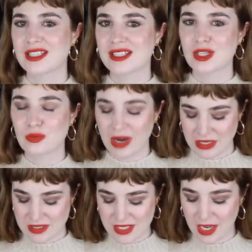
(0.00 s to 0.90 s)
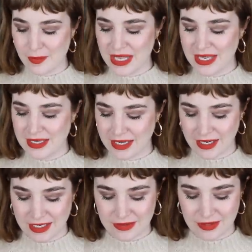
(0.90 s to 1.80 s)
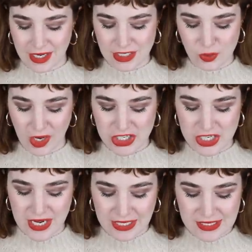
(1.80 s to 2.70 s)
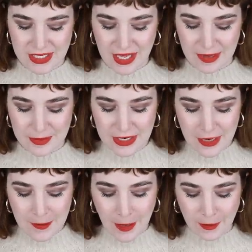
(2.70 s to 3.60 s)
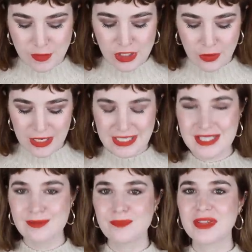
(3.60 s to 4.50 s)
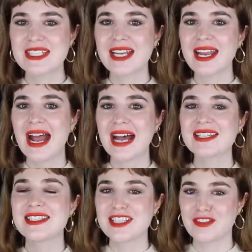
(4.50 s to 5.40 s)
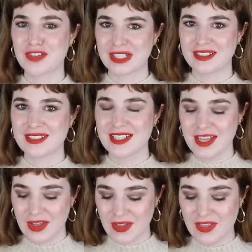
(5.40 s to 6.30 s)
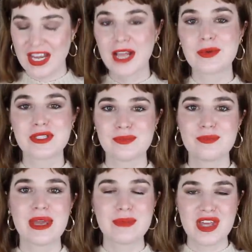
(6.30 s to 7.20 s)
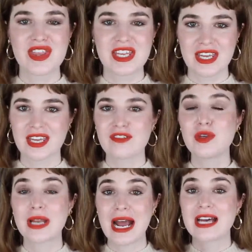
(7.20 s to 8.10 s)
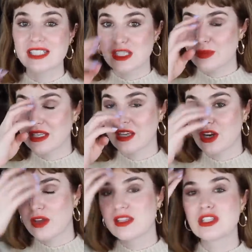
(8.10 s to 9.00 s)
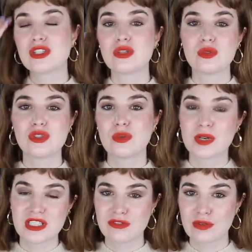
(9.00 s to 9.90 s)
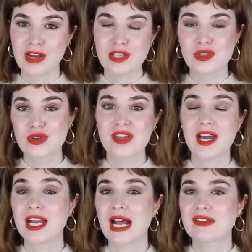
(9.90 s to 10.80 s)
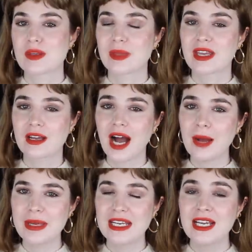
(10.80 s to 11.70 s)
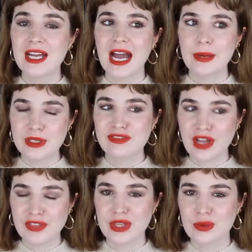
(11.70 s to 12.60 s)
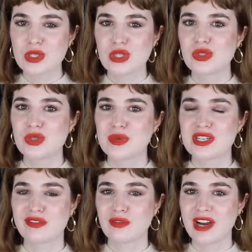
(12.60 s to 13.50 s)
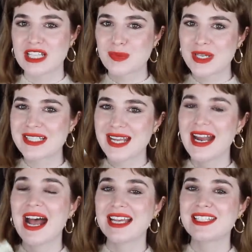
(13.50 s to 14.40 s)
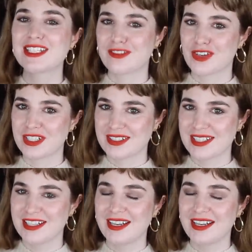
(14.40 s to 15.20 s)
as like reds come in and I swatch it next to them. So it's not as different than I was maybe thinking. If you had asked me, like, are these two super different reds or do they kind of have something in common? I would have thought that they were two super different reds, but it's not as different